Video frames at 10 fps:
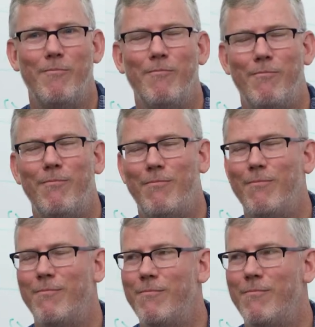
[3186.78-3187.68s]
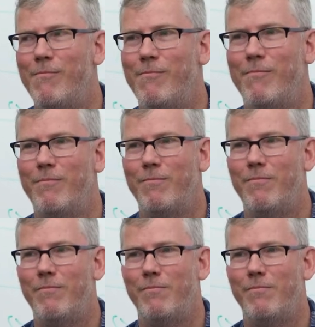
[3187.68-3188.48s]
(silence)